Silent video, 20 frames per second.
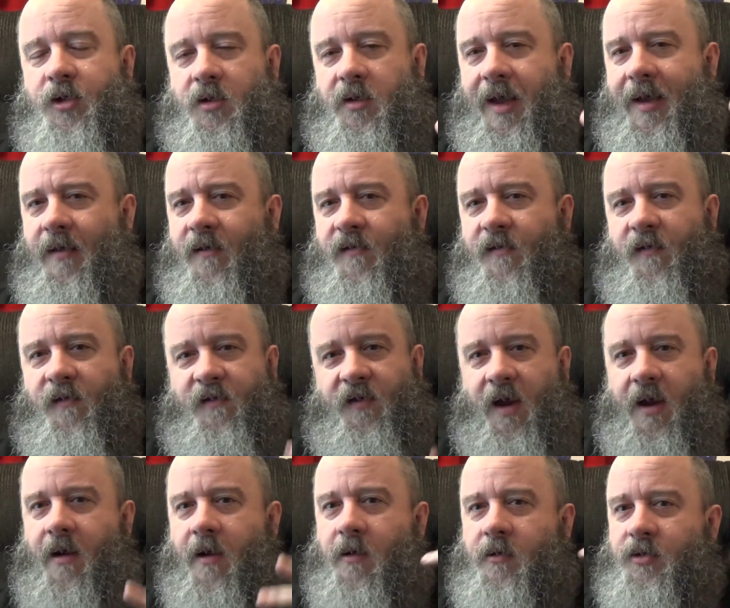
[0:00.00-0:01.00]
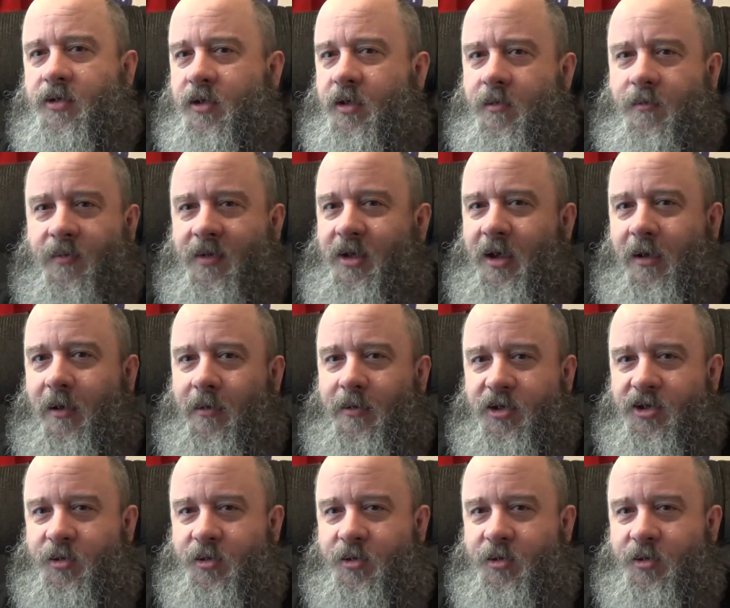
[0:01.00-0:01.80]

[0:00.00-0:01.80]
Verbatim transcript: your likes, your shares, your you know your